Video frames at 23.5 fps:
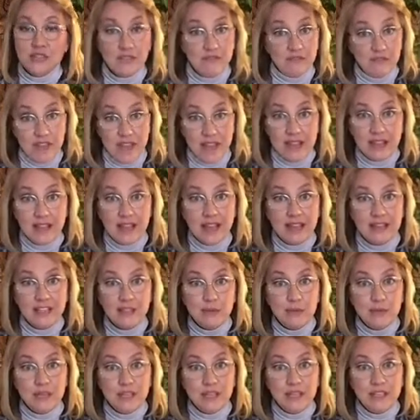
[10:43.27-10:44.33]
If they like
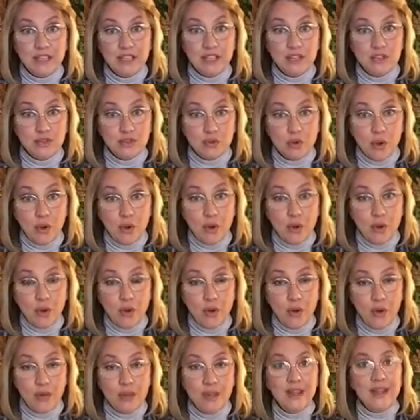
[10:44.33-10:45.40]
to be in
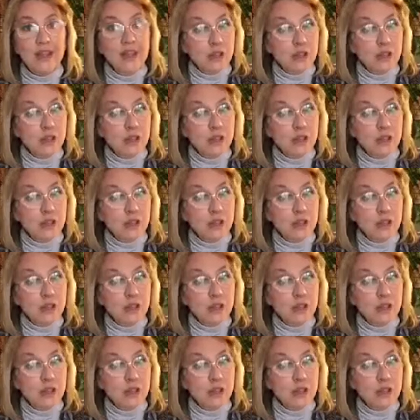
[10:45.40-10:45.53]
control,